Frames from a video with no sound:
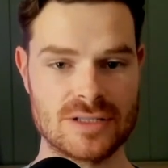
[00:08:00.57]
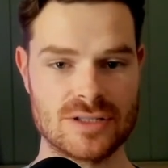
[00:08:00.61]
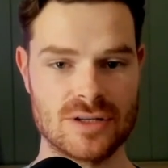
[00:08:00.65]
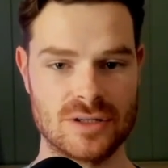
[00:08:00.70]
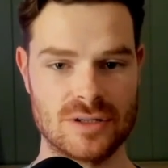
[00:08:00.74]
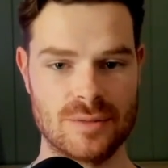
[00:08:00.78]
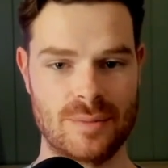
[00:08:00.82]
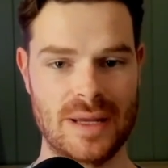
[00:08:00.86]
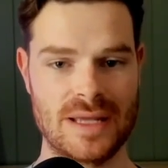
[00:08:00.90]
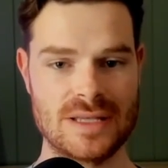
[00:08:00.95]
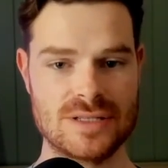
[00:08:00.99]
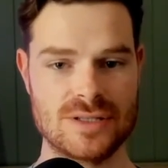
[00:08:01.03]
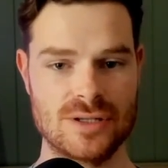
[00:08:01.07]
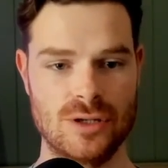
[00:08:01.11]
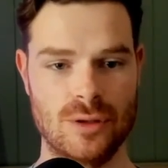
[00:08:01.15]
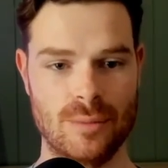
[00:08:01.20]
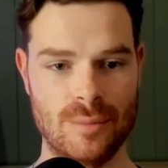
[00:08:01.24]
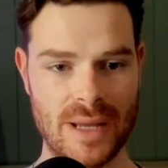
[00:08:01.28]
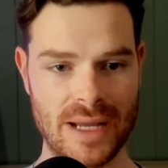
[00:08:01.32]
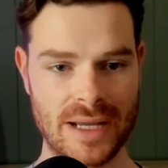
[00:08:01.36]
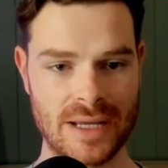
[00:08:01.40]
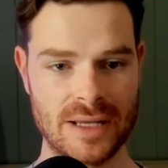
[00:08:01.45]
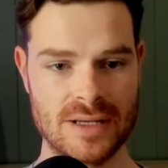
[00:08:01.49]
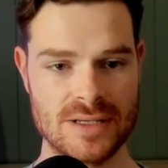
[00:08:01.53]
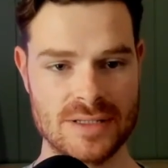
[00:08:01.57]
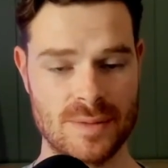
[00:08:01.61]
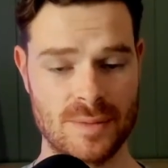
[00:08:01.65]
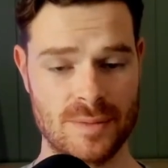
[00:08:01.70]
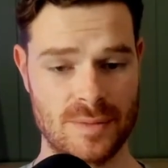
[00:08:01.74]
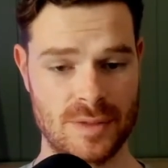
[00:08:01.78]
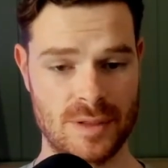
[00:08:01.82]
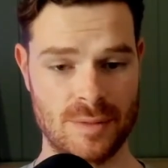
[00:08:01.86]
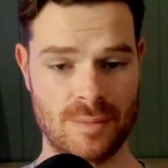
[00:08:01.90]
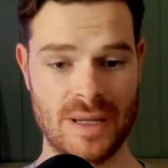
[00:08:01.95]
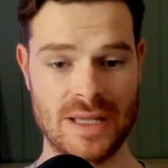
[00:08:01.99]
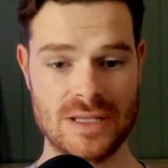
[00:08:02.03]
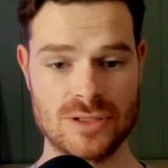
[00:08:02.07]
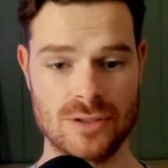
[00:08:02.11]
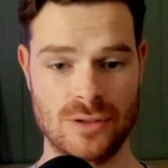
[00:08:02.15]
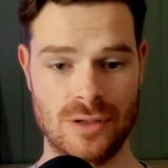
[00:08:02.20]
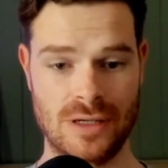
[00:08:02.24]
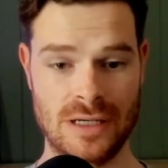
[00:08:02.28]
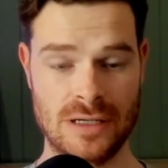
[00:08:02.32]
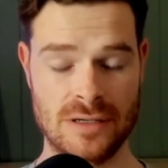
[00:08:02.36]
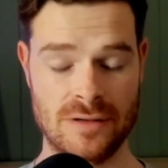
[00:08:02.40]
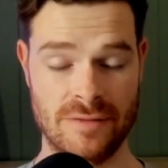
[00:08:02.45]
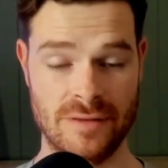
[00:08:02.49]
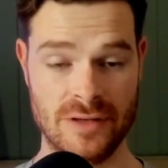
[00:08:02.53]
So it depends on your mechanism, depends on the
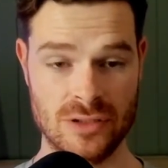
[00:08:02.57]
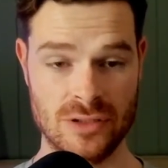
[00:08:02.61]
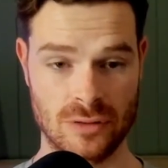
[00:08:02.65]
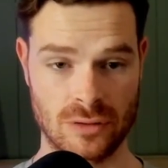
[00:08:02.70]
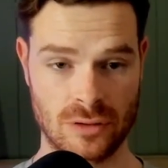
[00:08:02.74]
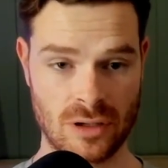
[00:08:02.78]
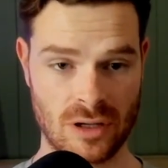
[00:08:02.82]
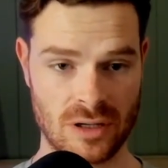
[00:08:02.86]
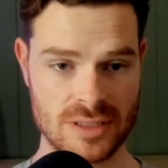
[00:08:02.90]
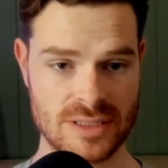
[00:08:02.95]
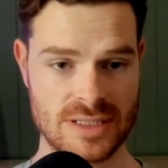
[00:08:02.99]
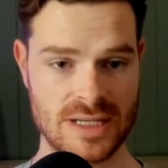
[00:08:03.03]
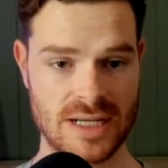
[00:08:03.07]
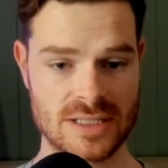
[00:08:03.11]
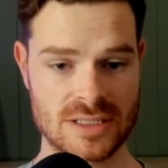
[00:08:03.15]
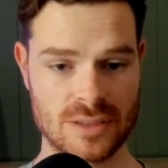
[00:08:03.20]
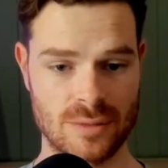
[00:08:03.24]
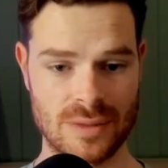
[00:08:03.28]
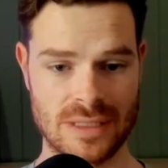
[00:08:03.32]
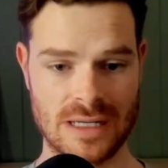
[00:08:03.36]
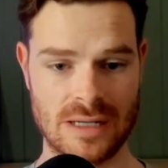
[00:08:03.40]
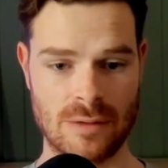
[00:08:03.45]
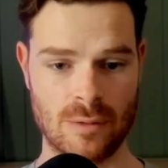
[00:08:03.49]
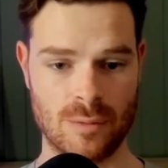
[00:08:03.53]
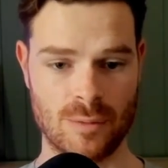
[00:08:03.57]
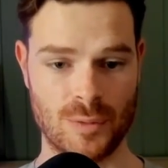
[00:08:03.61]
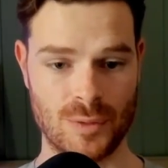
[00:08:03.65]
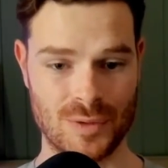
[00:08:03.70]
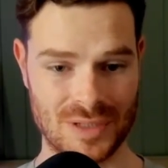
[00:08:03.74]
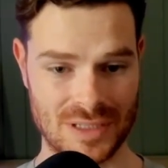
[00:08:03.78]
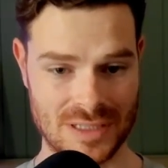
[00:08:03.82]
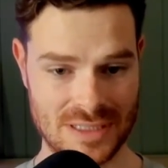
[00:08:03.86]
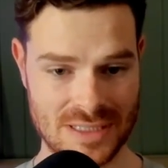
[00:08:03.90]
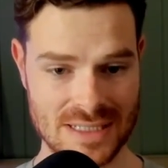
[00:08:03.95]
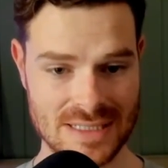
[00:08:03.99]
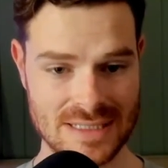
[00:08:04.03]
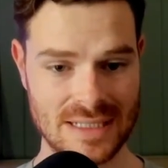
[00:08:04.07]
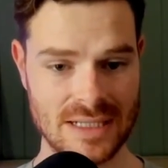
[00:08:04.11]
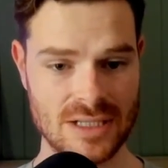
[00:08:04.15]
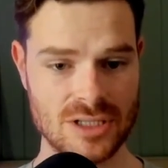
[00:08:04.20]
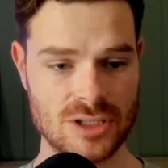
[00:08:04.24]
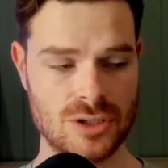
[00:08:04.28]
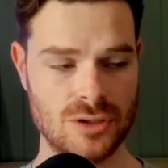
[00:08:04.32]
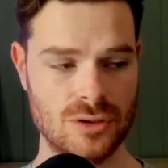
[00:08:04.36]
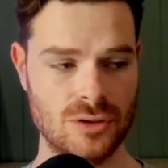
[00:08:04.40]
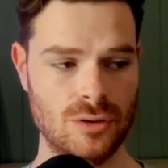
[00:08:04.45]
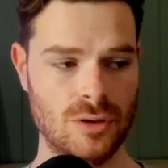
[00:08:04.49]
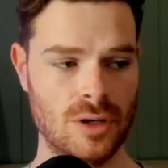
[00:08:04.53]
individual context. So we're dealing with more of a disc
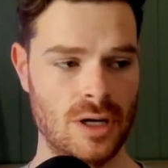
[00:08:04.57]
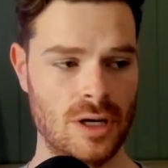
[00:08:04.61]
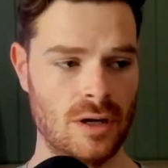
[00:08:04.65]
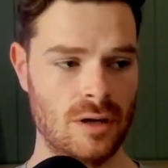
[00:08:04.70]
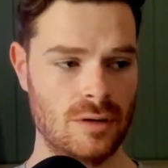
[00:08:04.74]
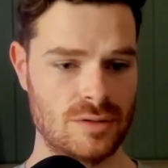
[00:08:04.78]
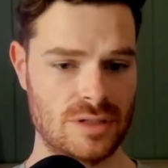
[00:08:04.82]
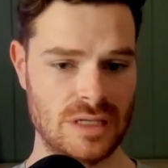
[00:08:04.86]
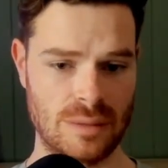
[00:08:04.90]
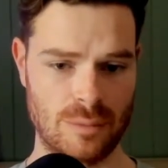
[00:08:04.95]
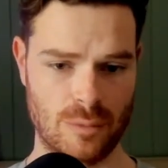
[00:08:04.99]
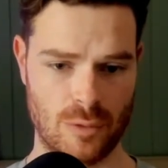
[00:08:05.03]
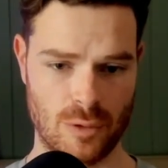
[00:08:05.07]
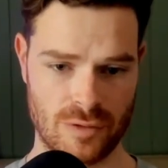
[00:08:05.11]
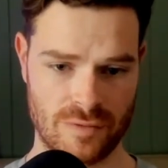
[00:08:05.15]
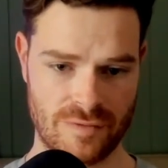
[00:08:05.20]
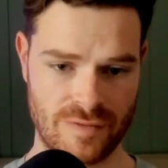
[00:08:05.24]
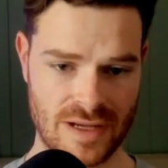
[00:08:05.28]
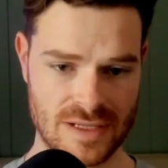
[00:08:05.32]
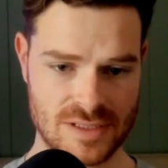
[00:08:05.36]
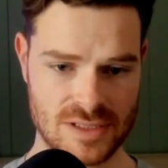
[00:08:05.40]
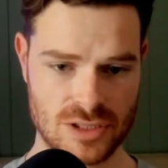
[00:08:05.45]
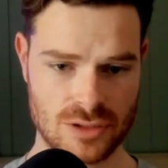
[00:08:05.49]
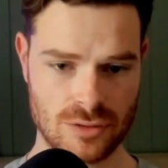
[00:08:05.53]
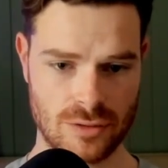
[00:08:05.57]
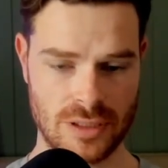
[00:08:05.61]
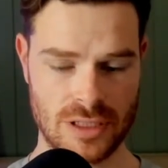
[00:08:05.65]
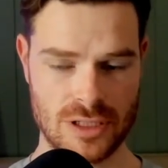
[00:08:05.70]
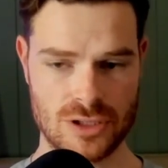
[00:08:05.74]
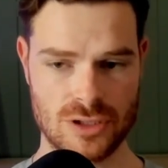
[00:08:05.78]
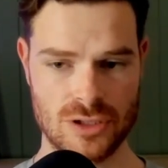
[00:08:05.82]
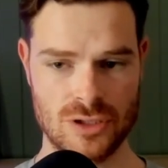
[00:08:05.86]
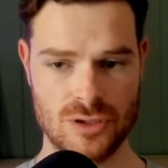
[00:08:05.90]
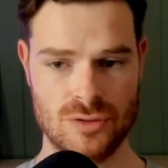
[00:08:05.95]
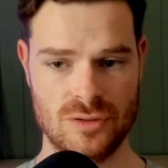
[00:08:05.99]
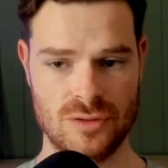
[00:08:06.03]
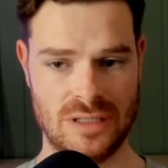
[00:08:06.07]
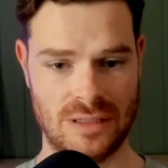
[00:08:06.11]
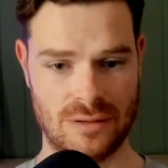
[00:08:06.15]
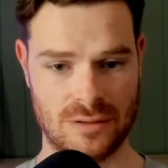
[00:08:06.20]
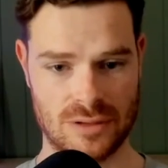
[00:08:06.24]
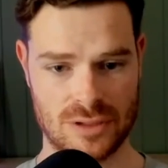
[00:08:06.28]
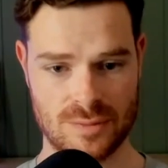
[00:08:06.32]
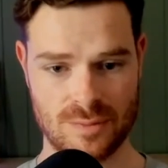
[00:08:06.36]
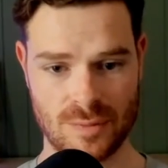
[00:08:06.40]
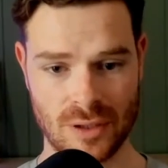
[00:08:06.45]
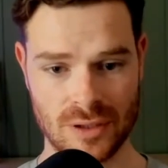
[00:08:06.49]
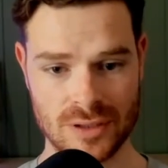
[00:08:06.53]
issue, we're dealing with facet joint issues, we're dealing with
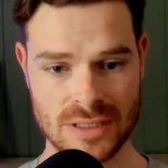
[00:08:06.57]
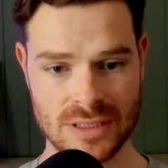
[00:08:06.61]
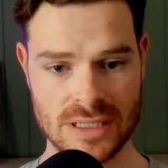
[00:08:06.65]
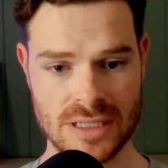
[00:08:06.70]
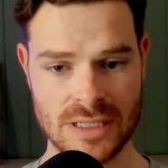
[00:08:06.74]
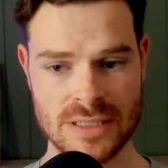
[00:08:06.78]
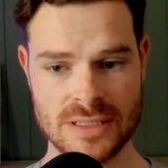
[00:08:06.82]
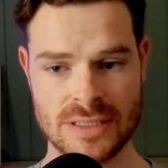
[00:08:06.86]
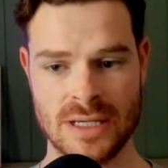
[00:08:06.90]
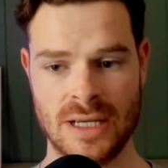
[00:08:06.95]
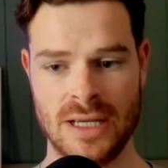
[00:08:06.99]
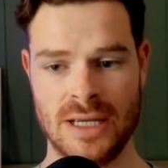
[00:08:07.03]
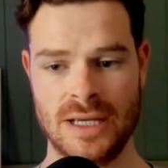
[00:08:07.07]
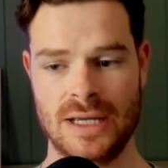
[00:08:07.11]
spondies,